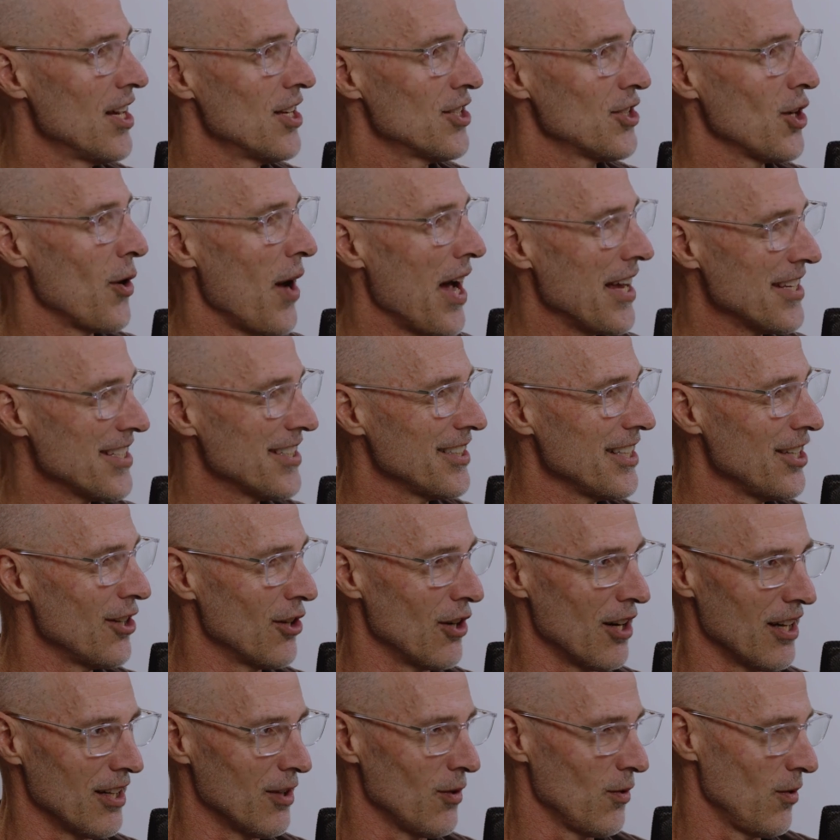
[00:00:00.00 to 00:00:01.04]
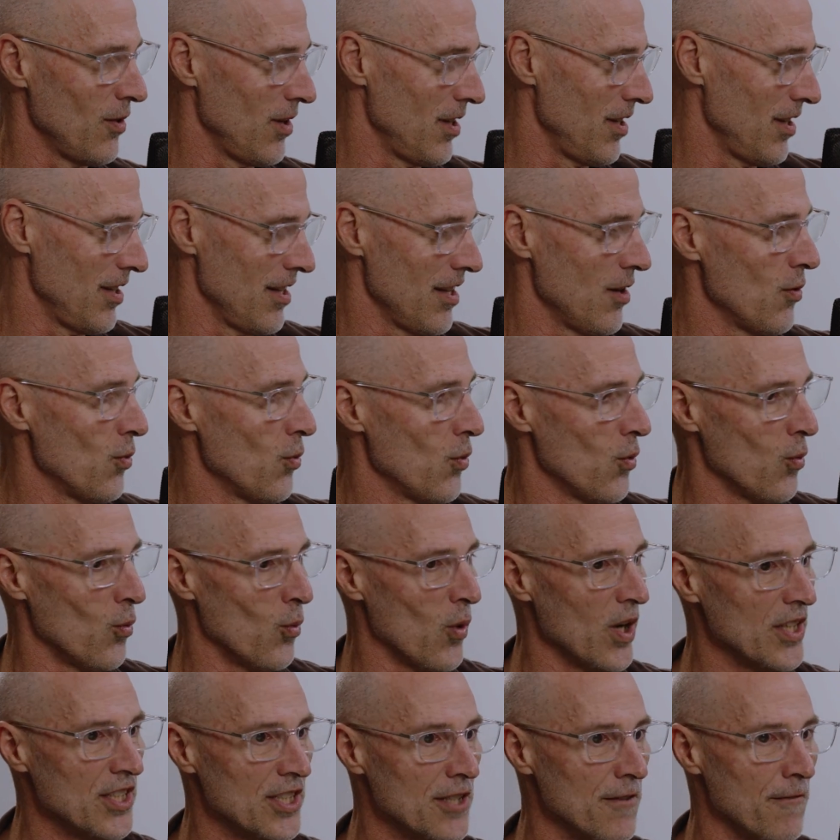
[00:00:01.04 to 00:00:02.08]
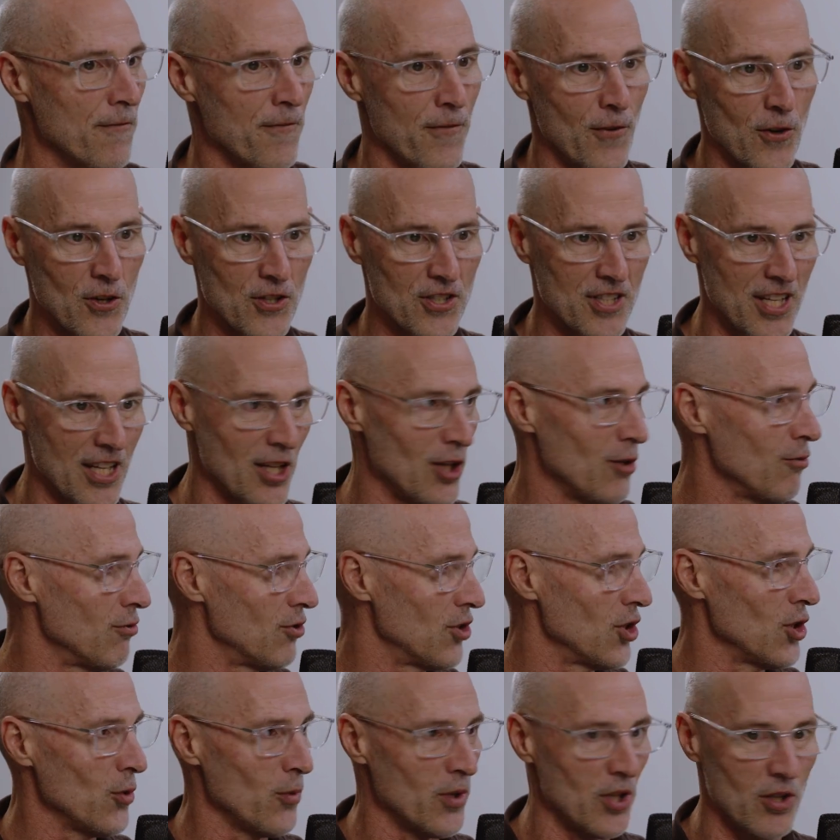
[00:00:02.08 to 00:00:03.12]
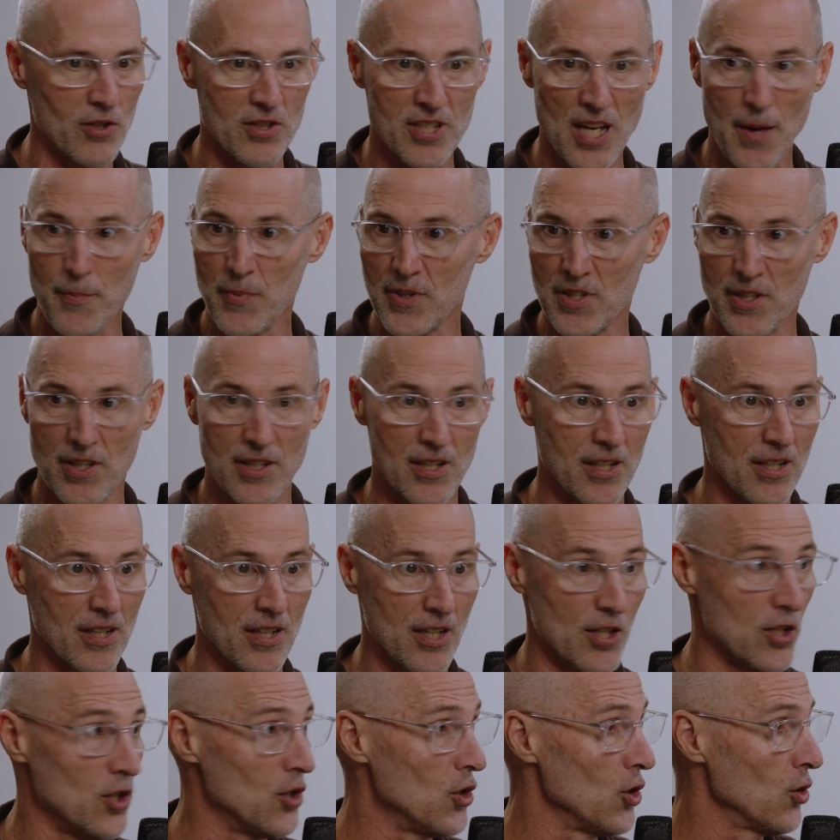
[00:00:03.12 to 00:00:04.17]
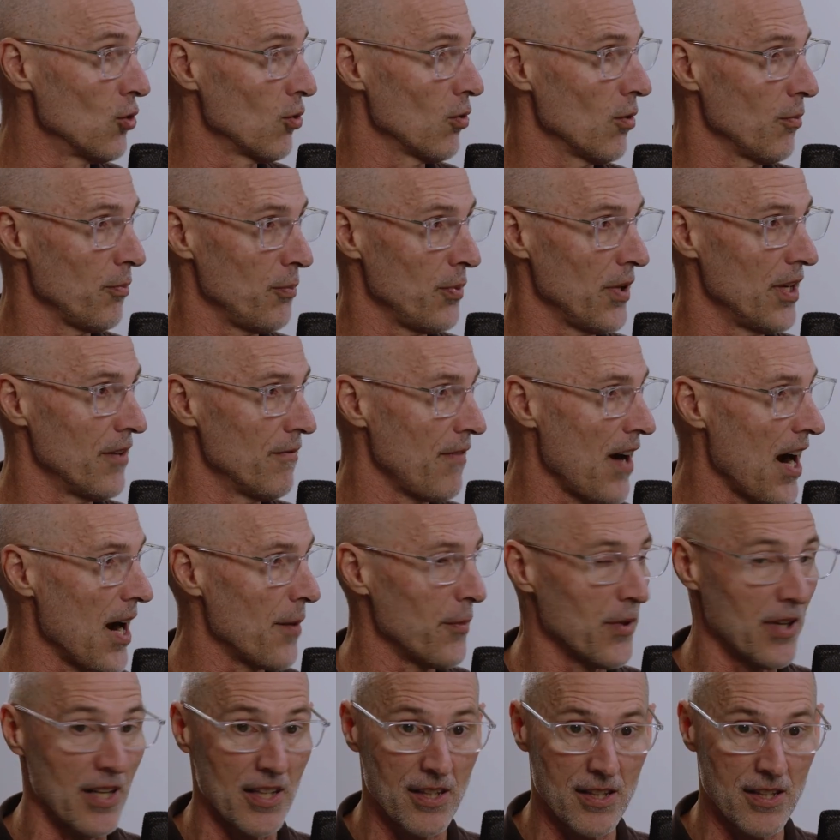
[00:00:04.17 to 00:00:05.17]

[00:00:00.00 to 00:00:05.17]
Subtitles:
So as a leader, what's the first thing you do when you step into a new environment?